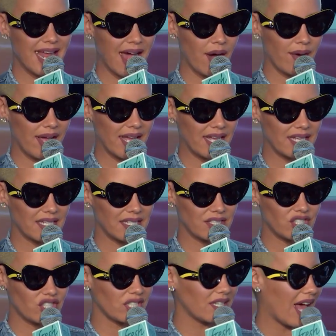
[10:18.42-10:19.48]
now
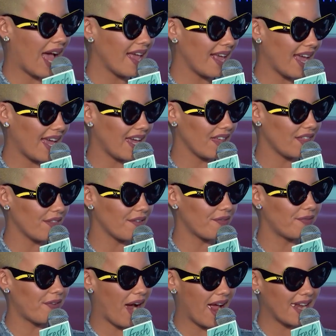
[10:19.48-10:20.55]
is July 8th,
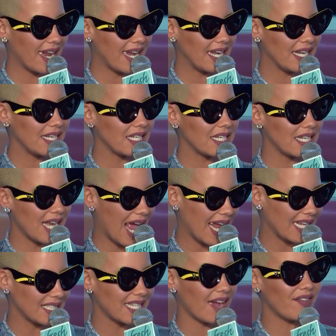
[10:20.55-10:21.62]
Friday
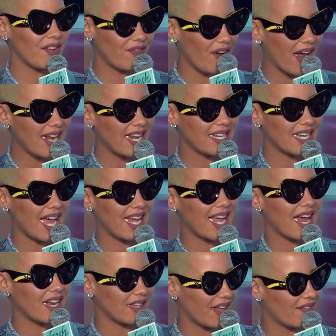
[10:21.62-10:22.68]
nights, every Friday night
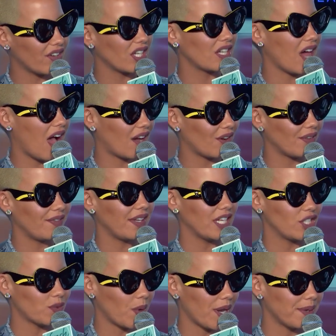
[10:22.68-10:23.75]
at 11 o'clock on
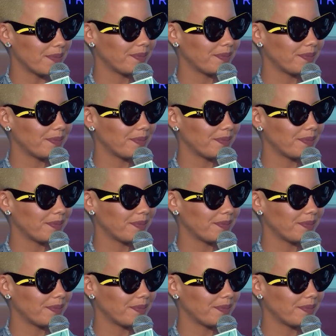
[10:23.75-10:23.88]
VH1.